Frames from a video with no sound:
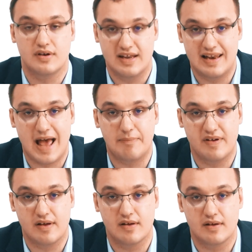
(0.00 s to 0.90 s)
the
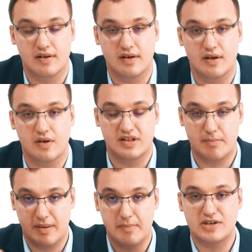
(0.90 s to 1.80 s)
lab uh,
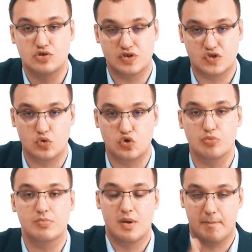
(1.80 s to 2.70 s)
measure the
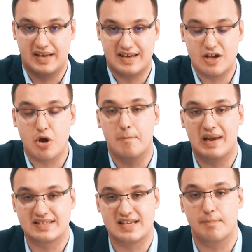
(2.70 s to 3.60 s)
sodium by taking a
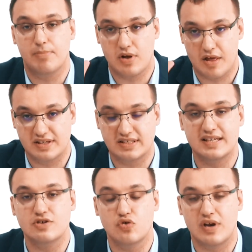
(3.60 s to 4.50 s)
blood sample, I
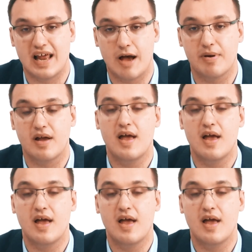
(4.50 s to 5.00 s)
send it to the lab,